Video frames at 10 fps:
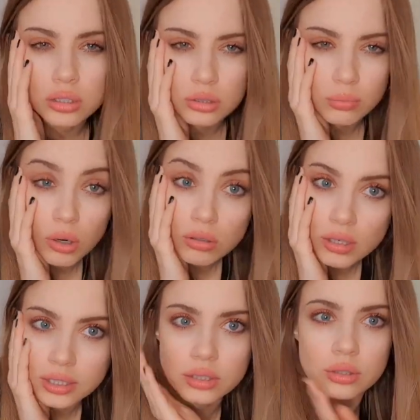tomorrow
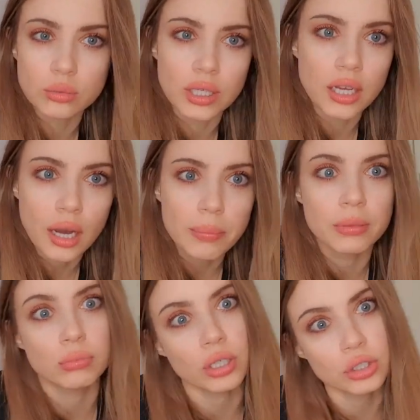I need to wake up
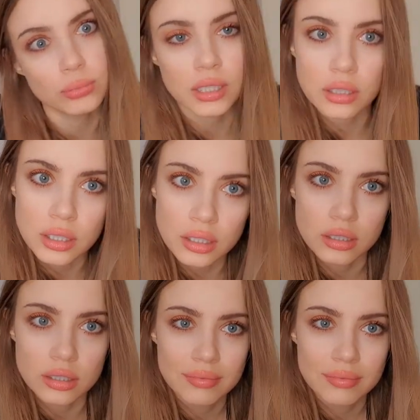and brush my teeth.